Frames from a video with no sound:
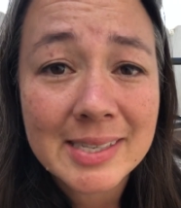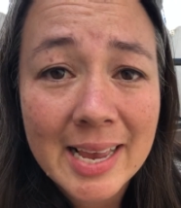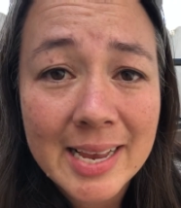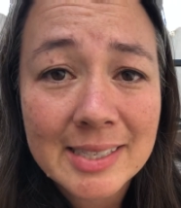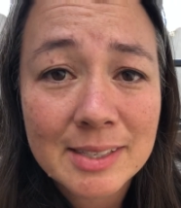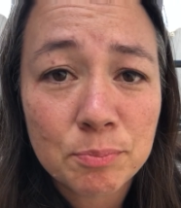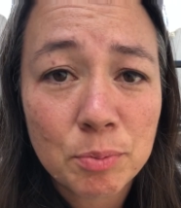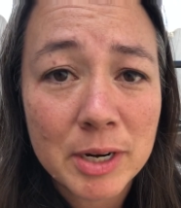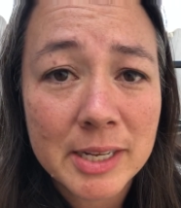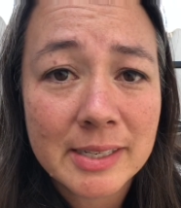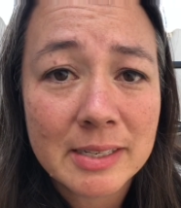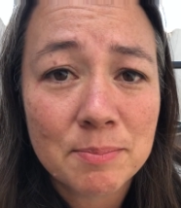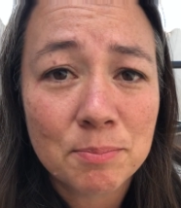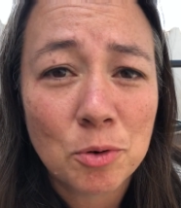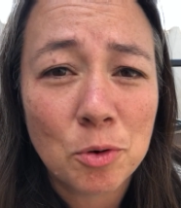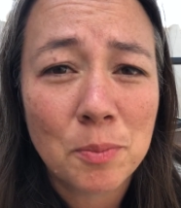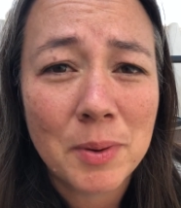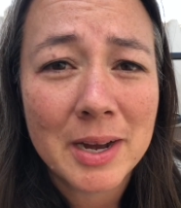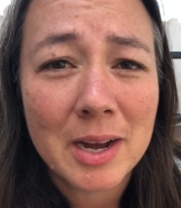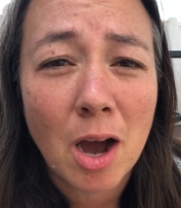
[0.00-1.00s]
I say it's pretty
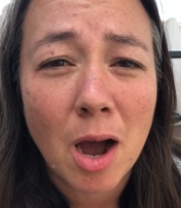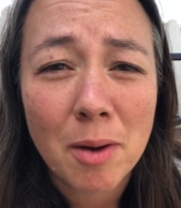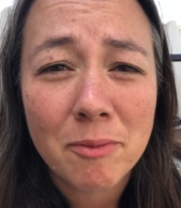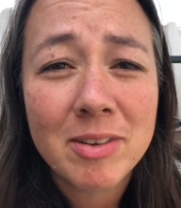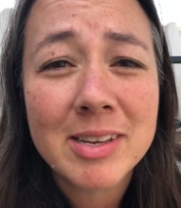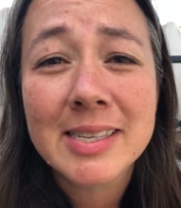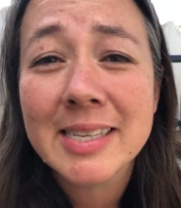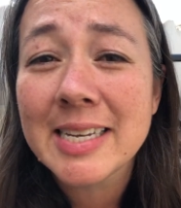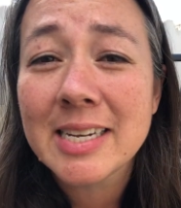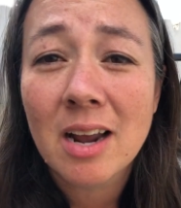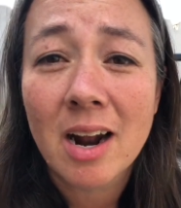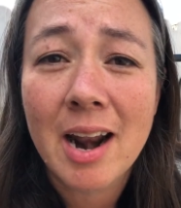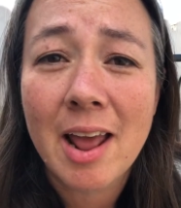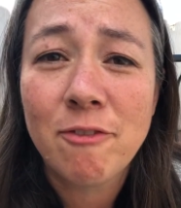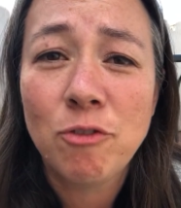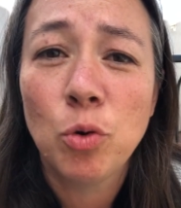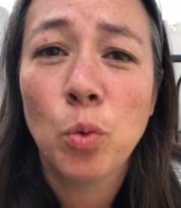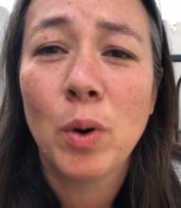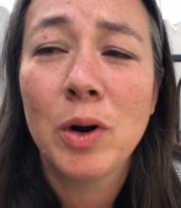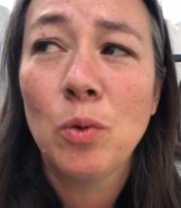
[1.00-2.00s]
simple, but obviously not
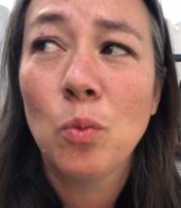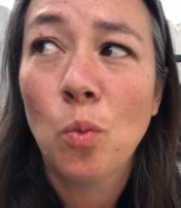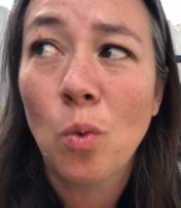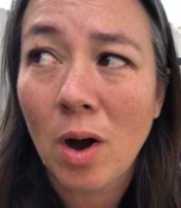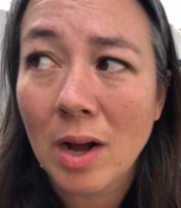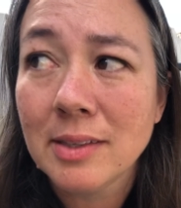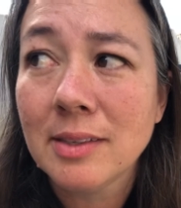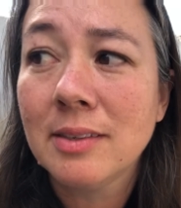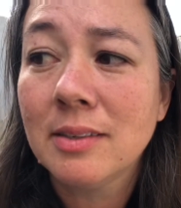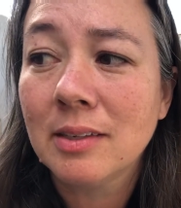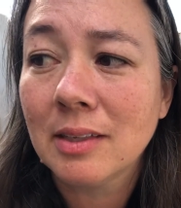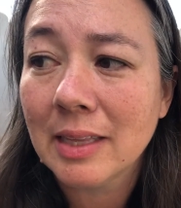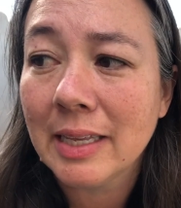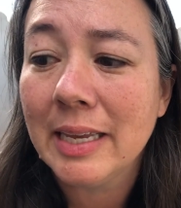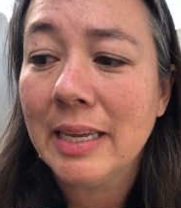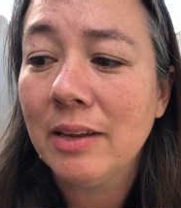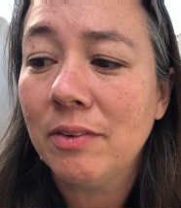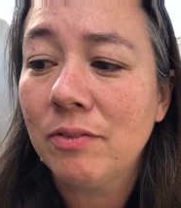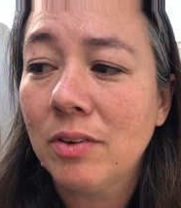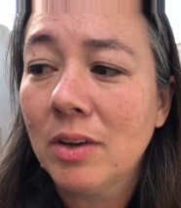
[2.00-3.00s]
everyone wants to
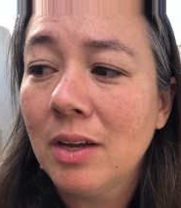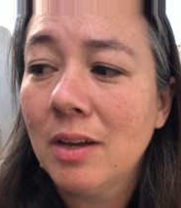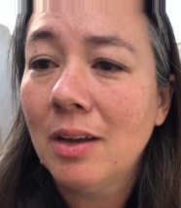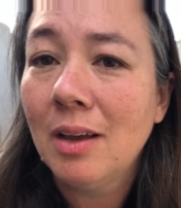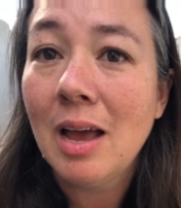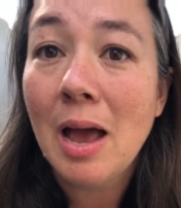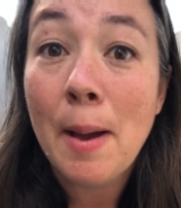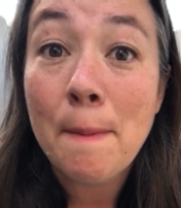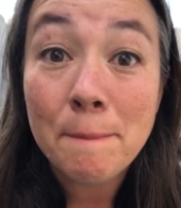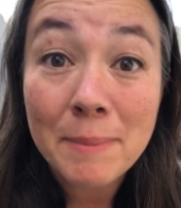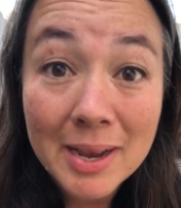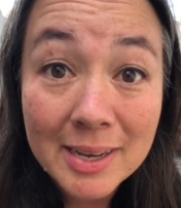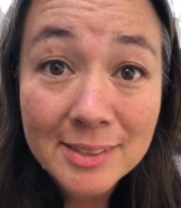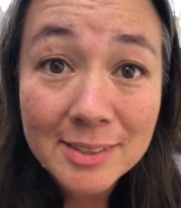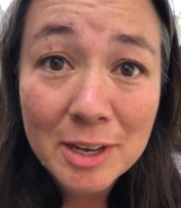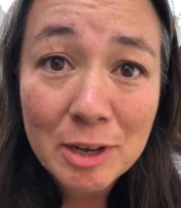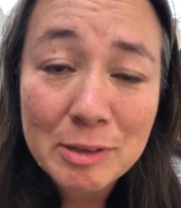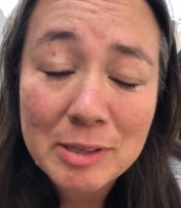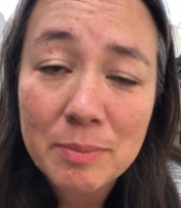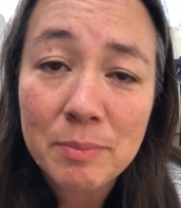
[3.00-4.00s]
leave
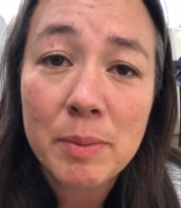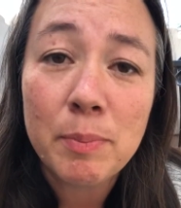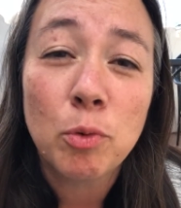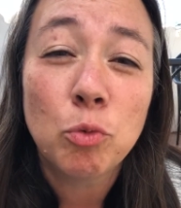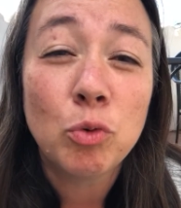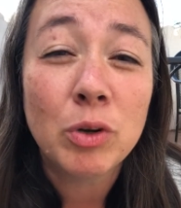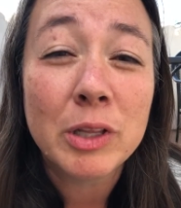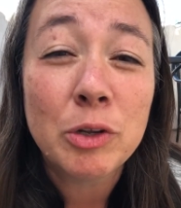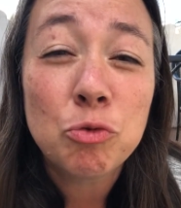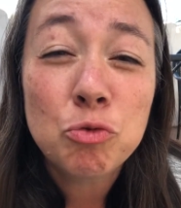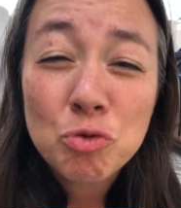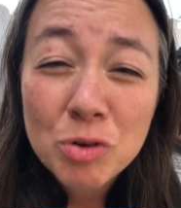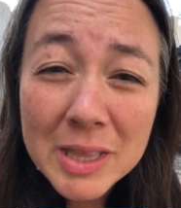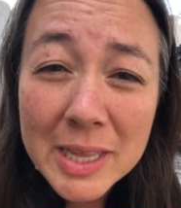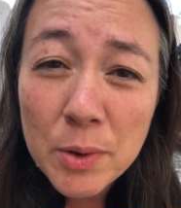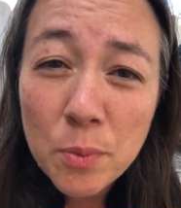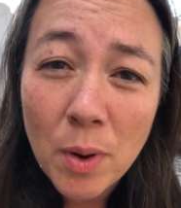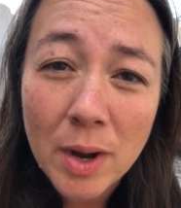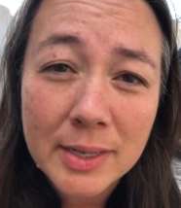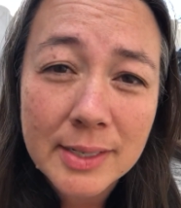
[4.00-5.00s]
Mexico. Some people really,
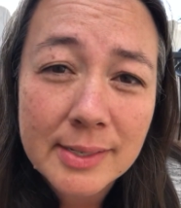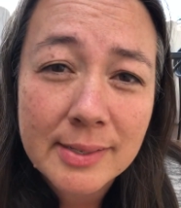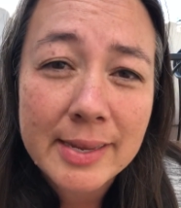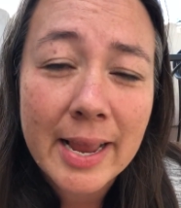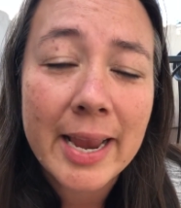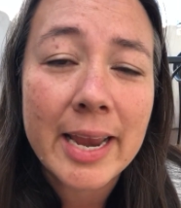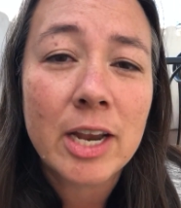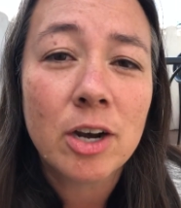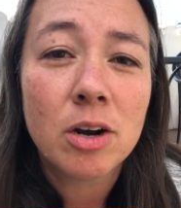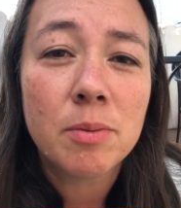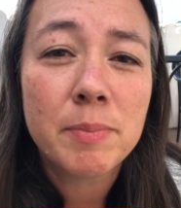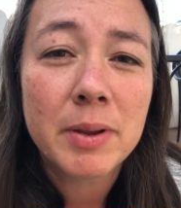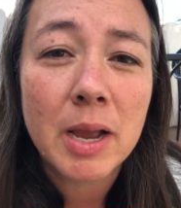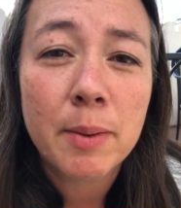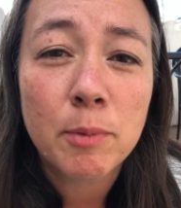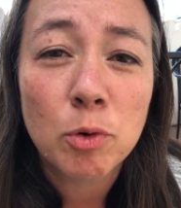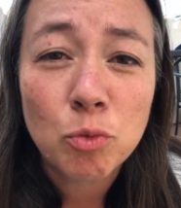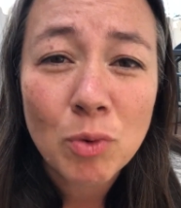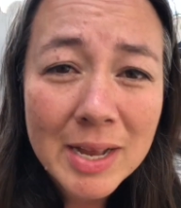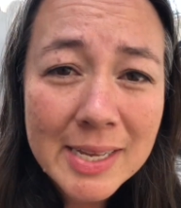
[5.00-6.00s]
really want to stay here and
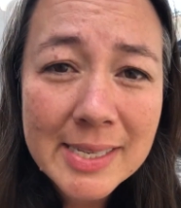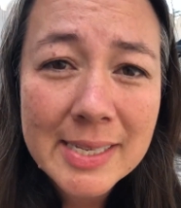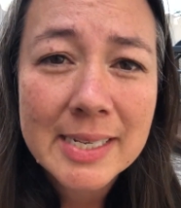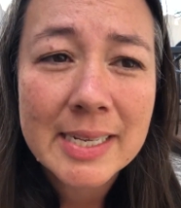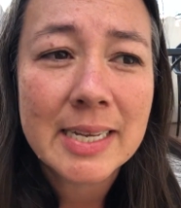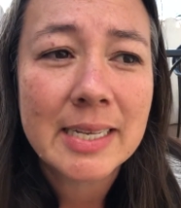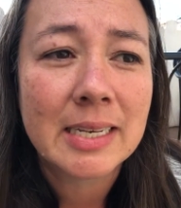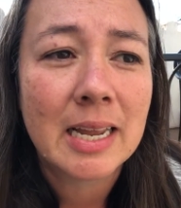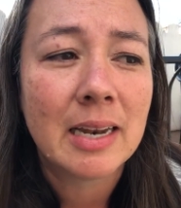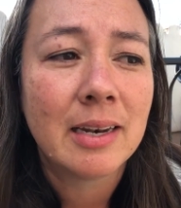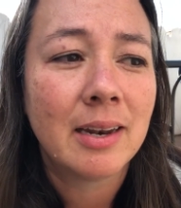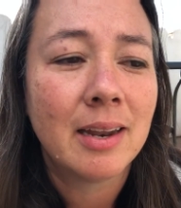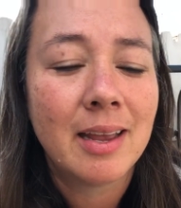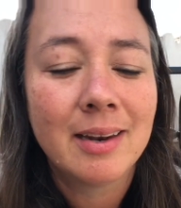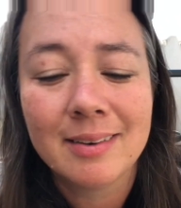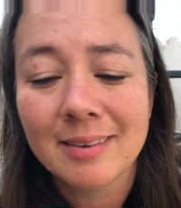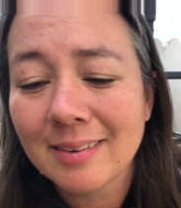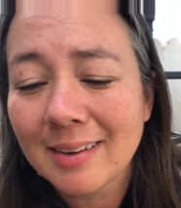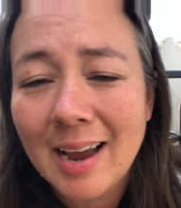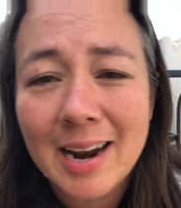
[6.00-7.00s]
become a resident and
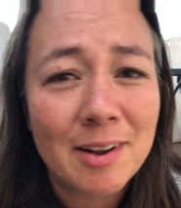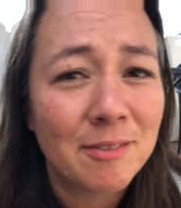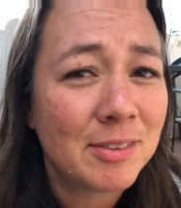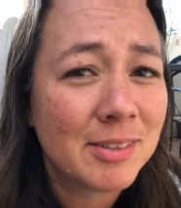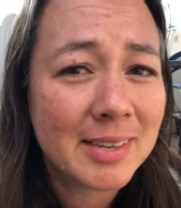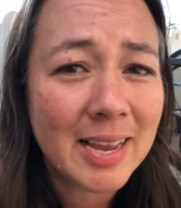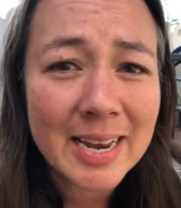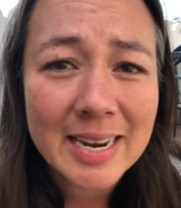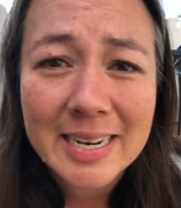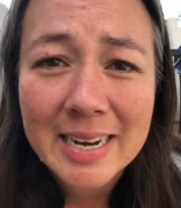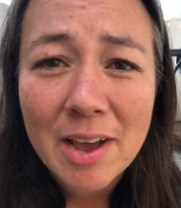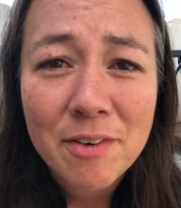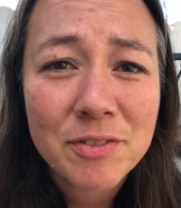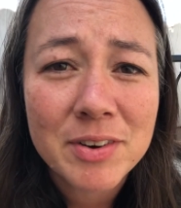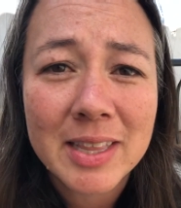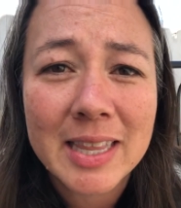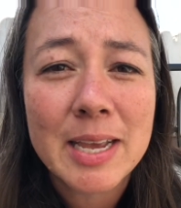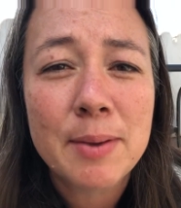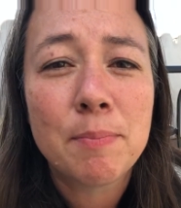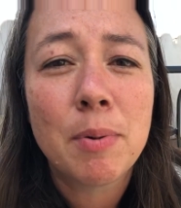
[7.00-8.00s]
kind of stay
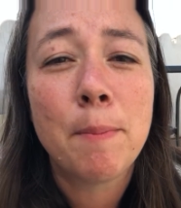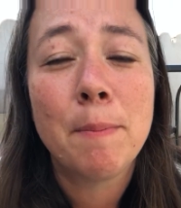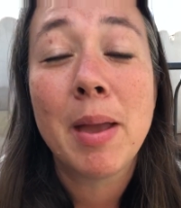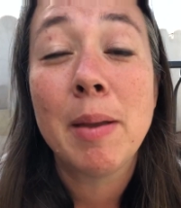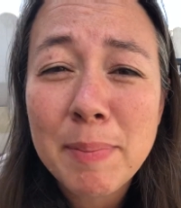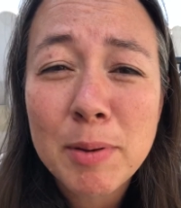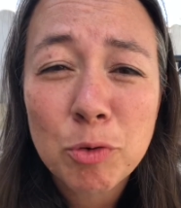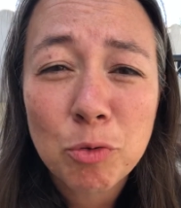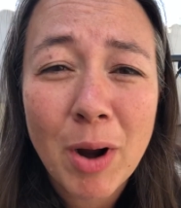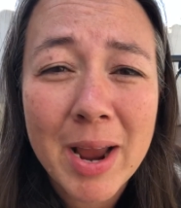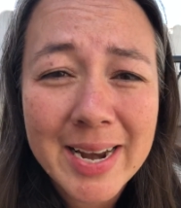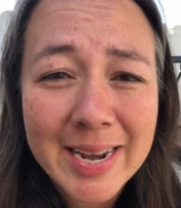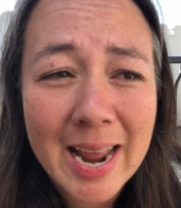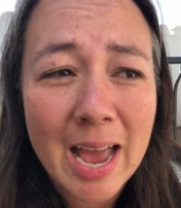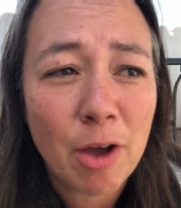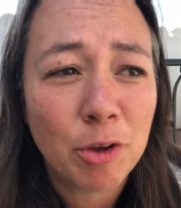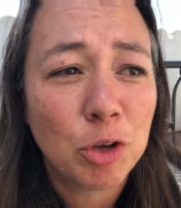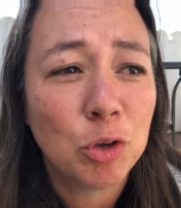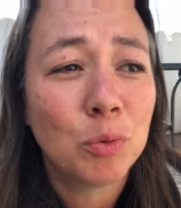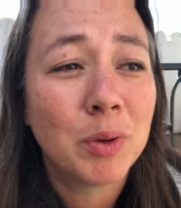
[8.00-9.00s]
indefinitely, but maybe right
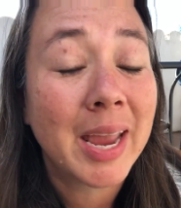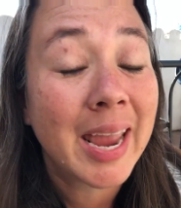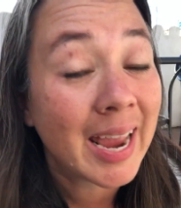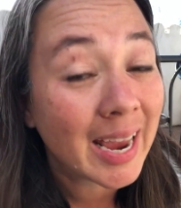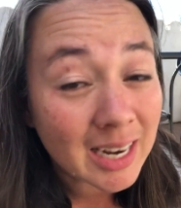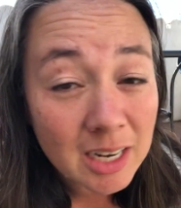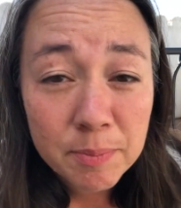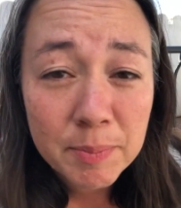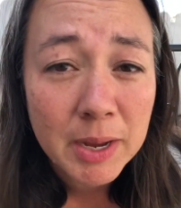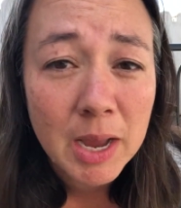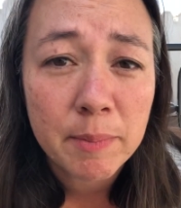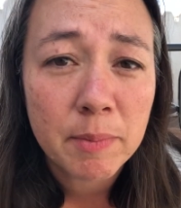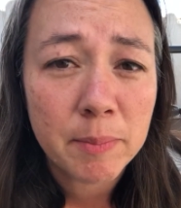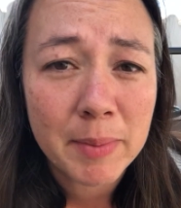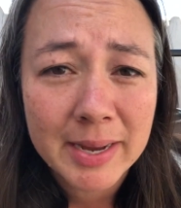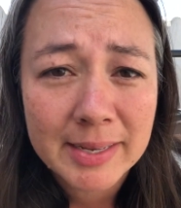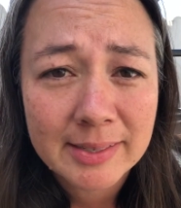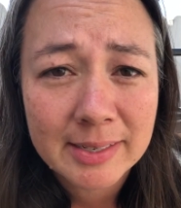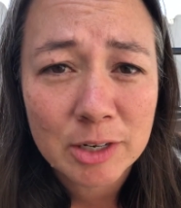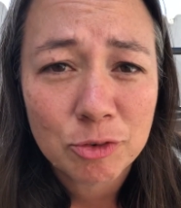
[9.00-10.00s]
now you can't become a
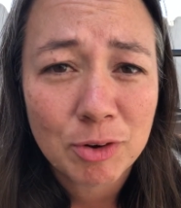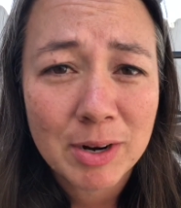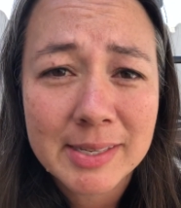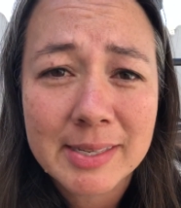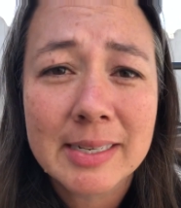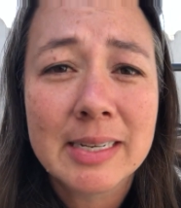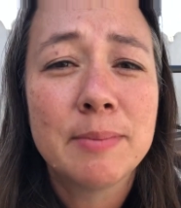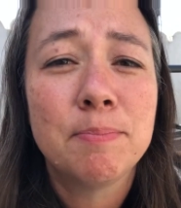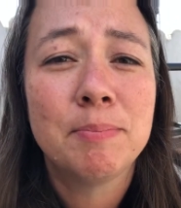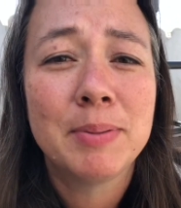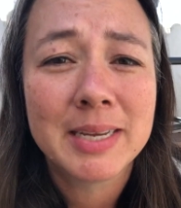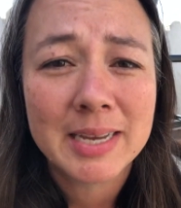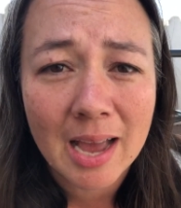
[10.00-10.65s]
Mexican resident